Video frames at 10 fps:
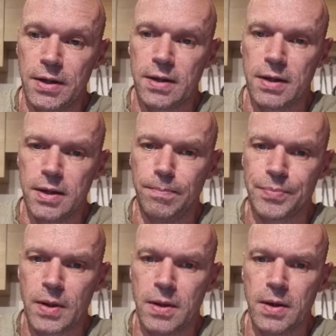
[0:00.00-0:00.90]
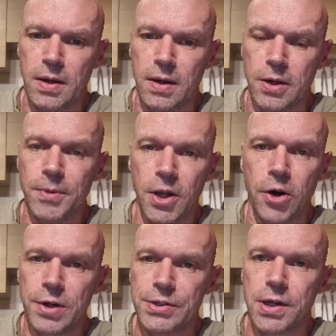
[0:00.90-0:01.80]
come the
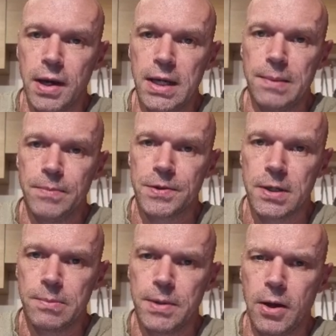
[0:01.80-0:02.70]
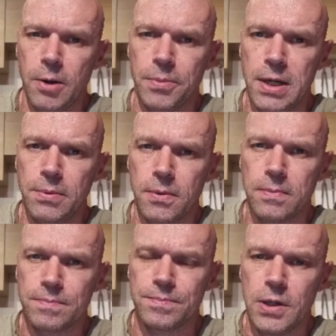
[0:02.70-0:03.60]
Norwich game, there's going to be a lot of people
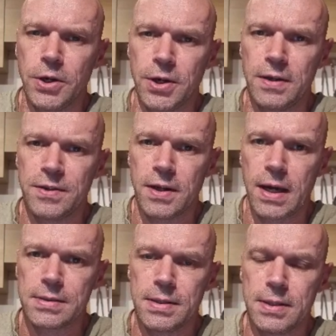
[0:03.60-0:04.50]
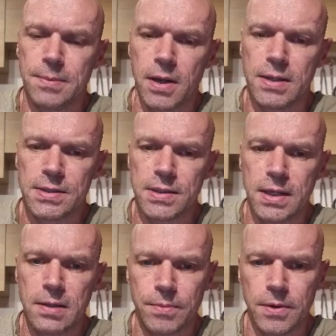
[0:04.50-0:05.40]
looking to get City players
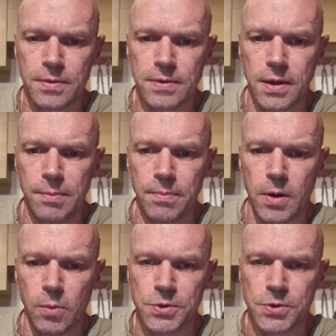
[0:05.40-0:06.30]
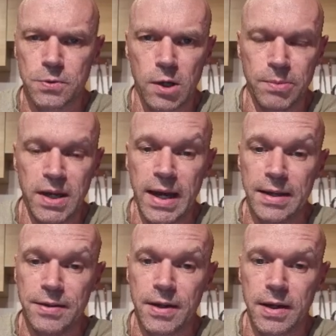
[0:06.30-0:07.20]
in, but I would just want to be
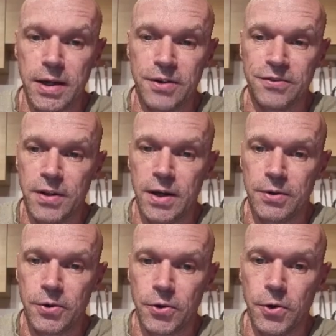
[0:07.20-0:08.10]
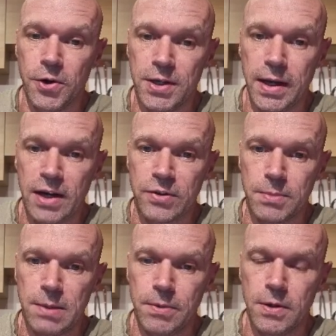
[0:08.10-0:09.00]
ahead of the curve there and already have him
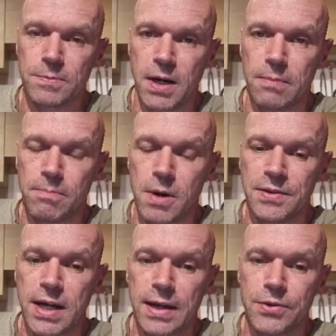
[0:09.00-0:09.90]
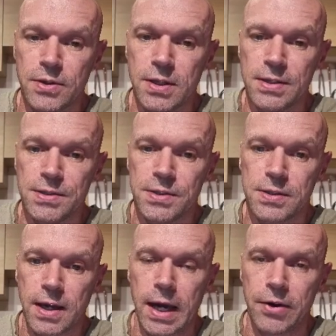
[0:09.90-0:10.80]
in, because my intention is
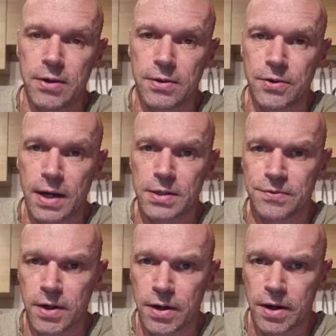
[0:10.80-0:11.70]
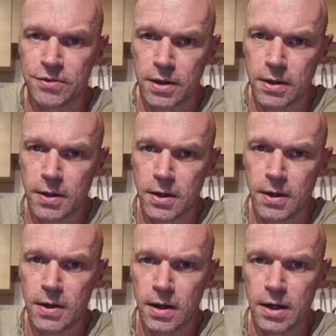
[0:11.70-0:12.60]
to carry the transfer over
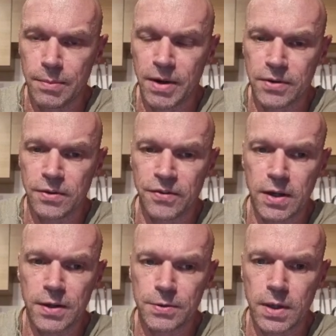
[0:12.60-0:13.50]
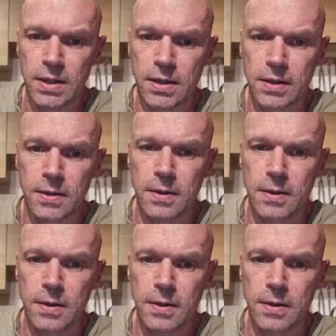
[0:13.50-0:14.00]
after the first week,